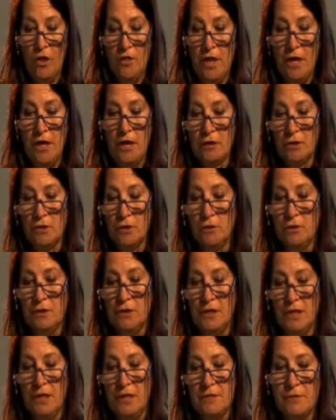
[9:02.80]
they are
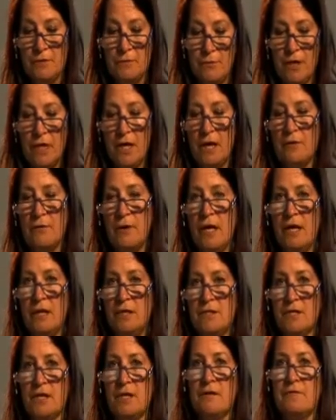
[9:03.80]
doing is
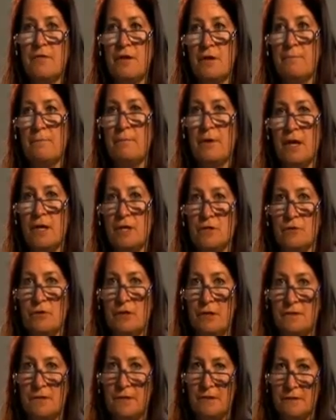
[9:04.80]
rearranging their
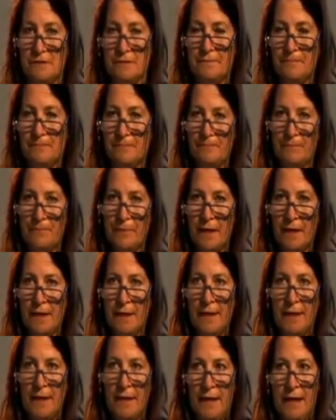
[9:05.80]
prejudices.
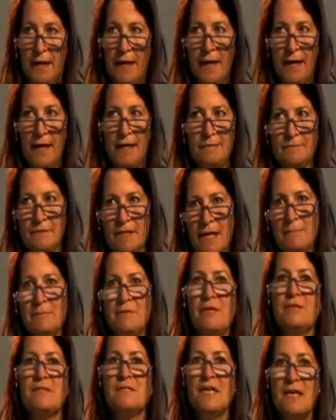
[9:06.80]
I'm
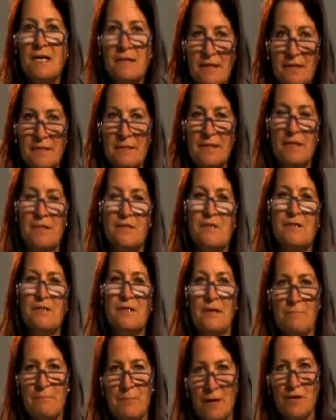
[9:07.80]
not saying that teachers
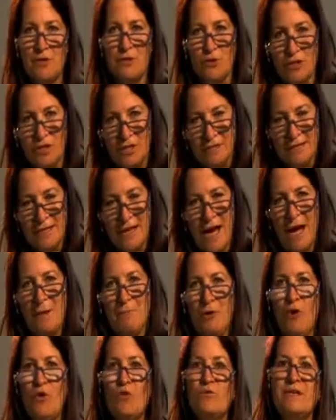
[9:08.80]
are prejudiced. I'm
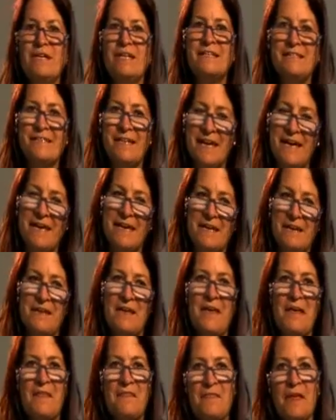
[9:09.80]
only saying
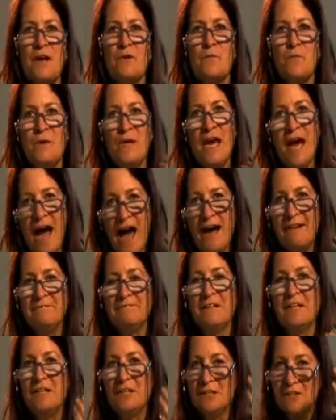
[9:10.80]
that we have
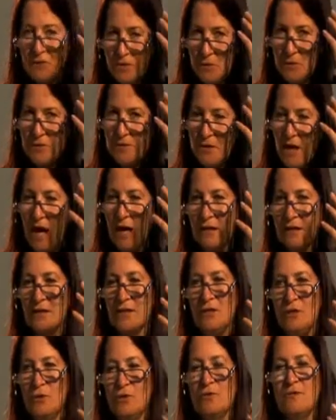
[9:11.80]
to start
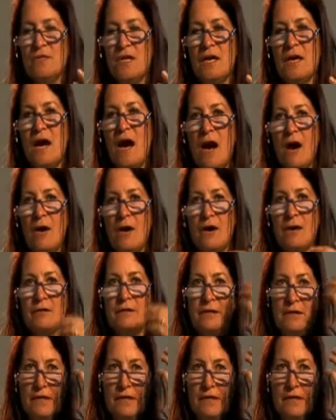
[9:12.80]
using our